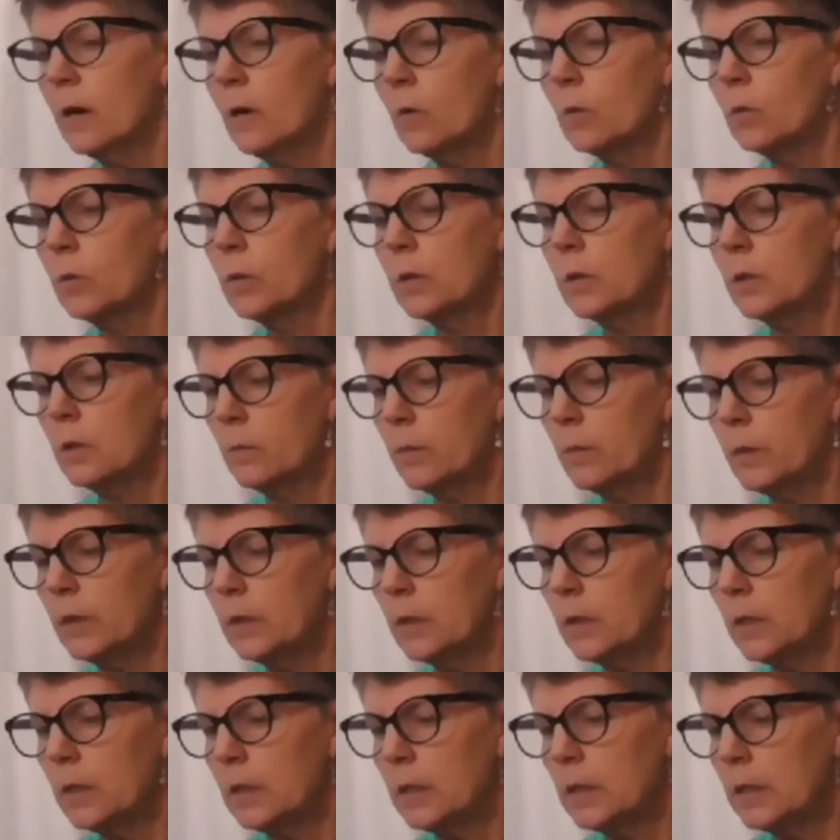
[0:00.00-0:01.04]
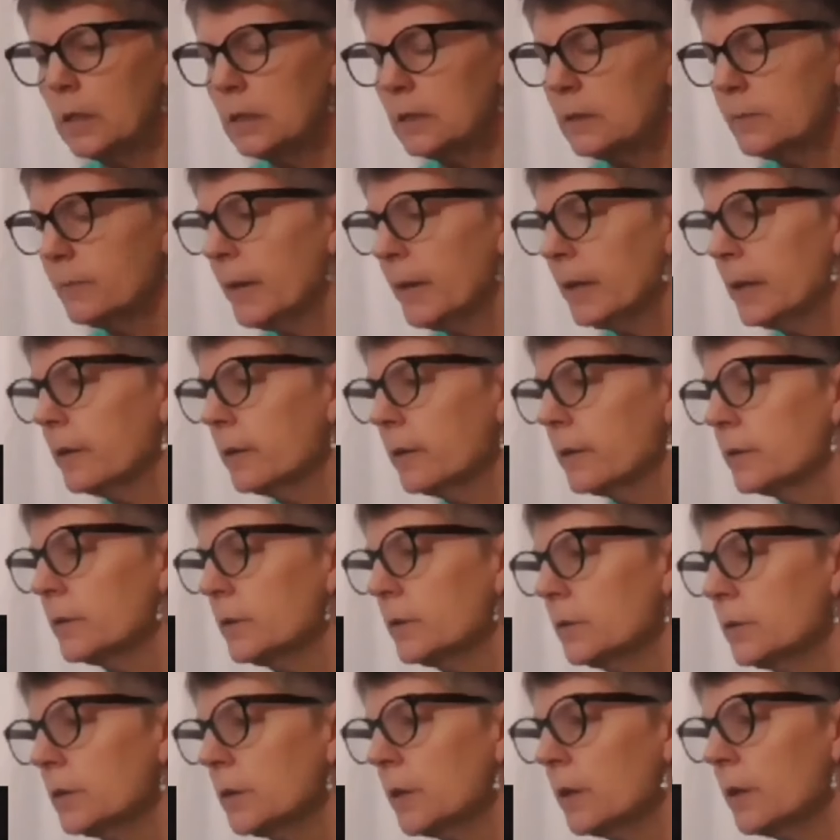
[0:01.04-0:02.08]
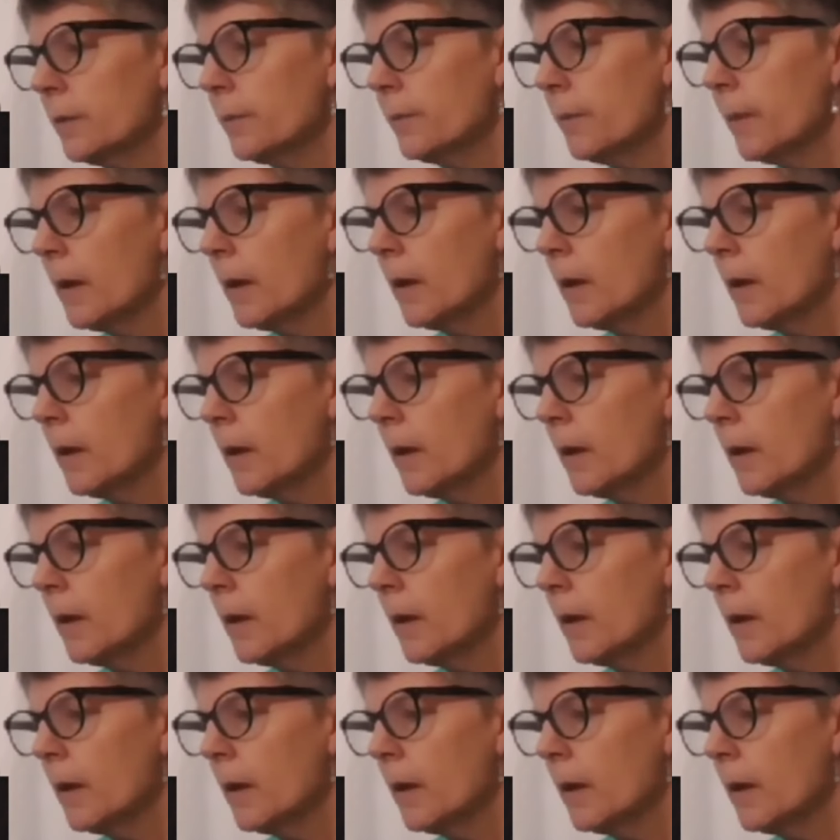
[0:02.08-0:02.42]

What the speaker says: oh, you know what? I think it's back here. So sorry.